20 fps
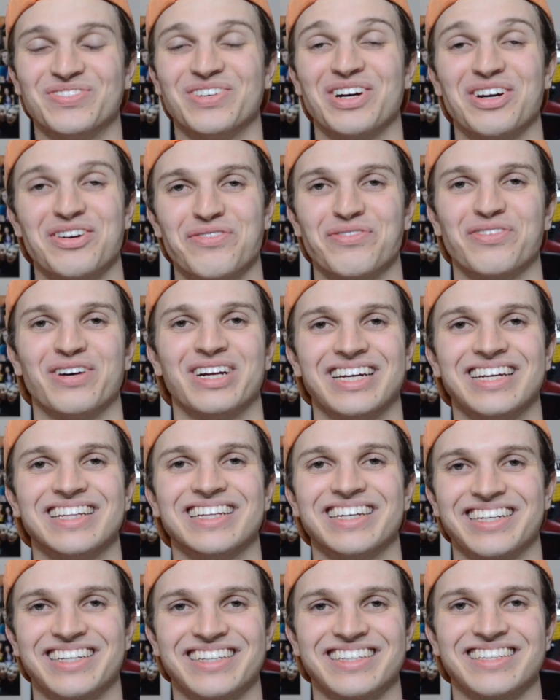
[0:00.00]
very funny.
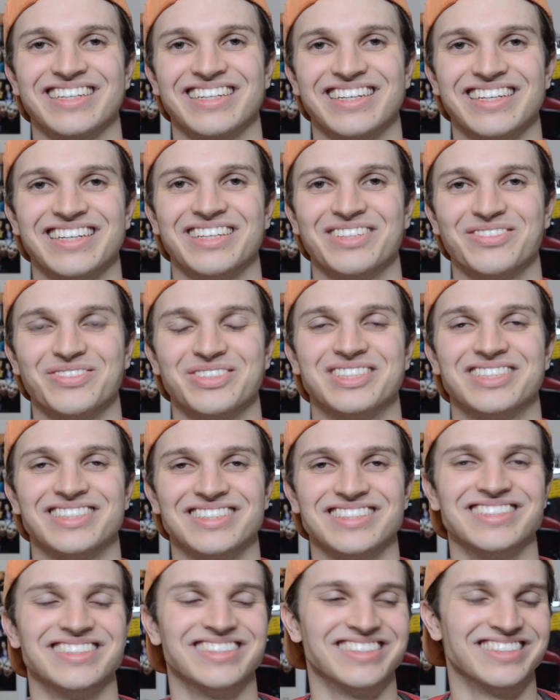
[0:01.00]
It
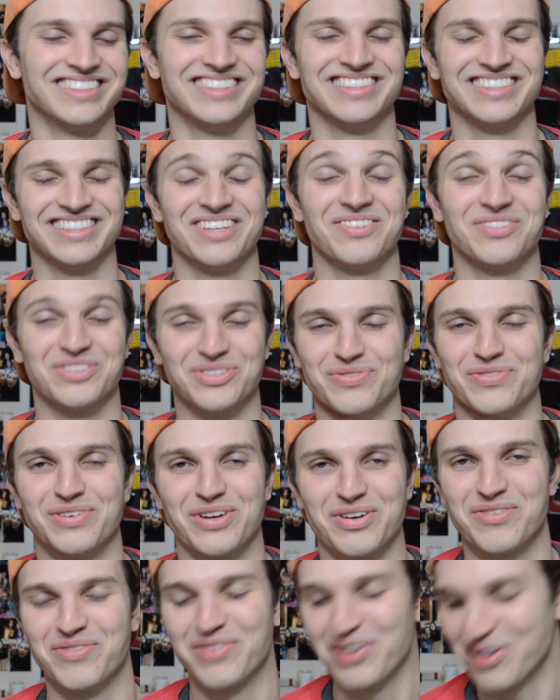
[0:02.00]
was
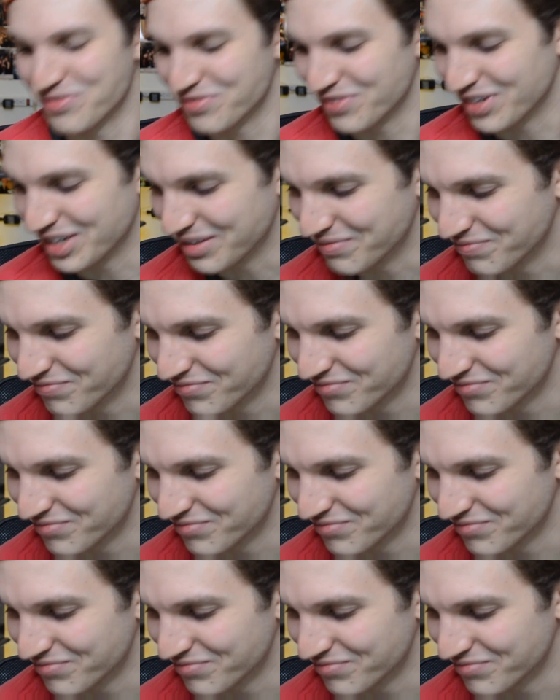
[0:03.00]
very, very funny.